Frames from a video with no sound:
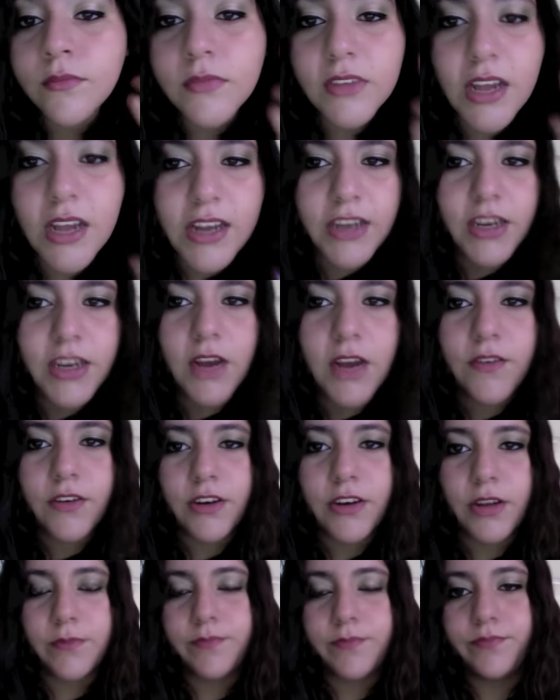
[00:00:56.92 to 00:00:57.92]
and it
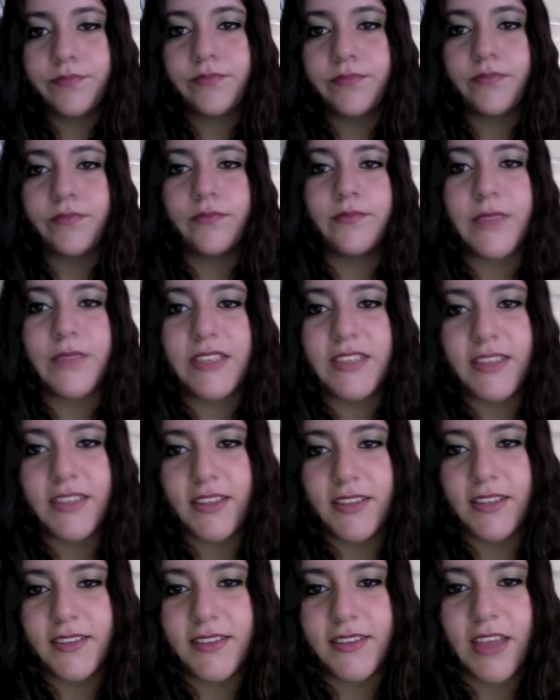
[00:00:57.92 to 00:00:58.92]
covered up
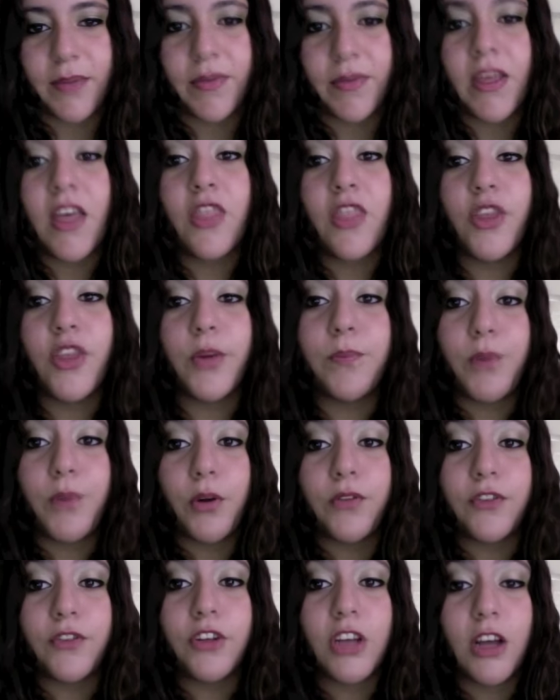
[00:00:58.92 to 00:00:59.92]
basically the same. They're
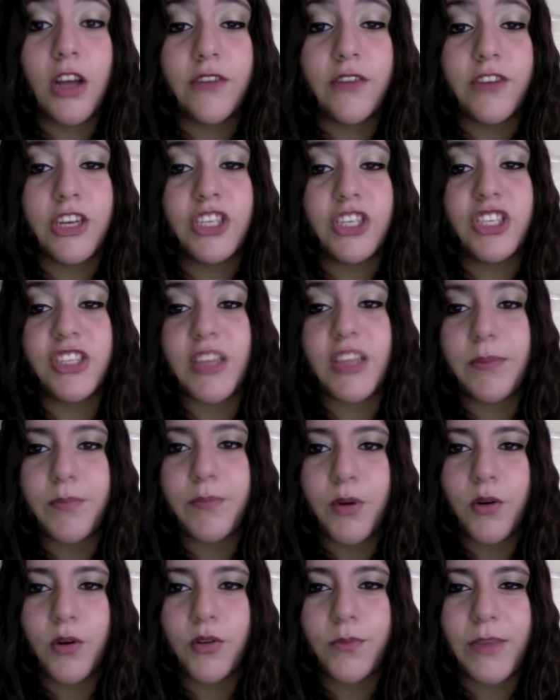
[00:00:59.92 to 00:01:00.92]
both full coverage. They
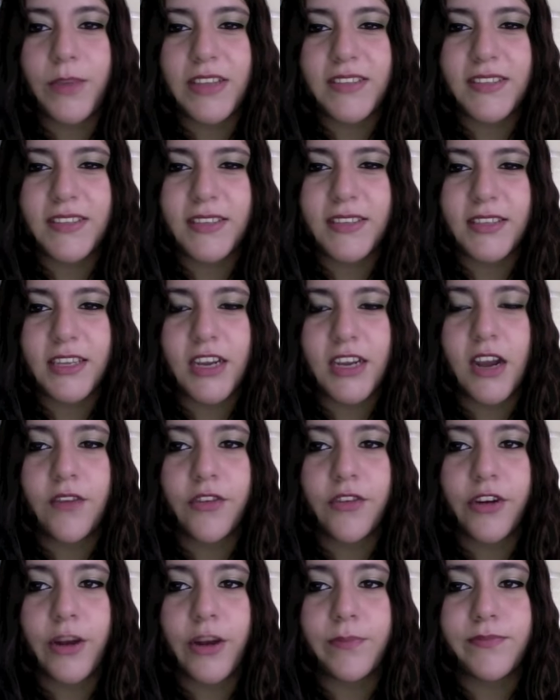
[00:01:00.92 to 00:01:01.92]
both basically
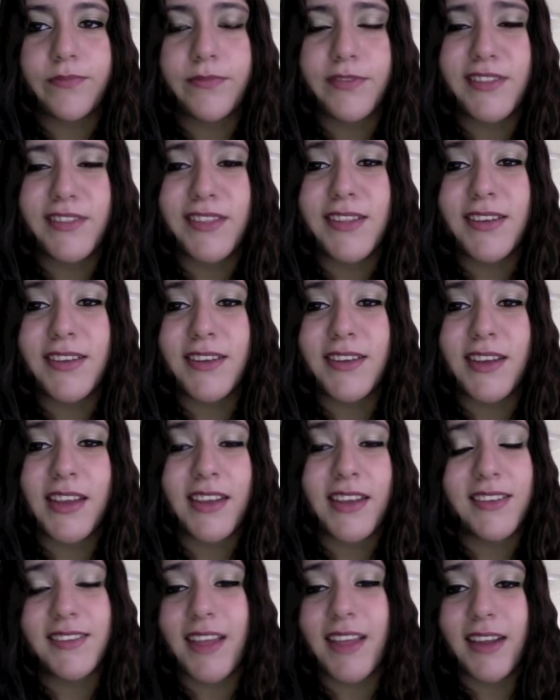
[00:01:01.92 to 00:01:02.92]
cover up the
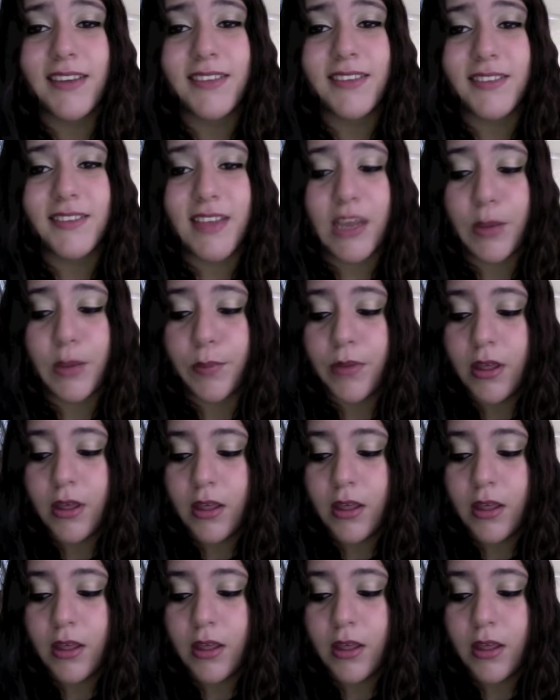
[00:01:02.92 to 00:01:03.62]
exact same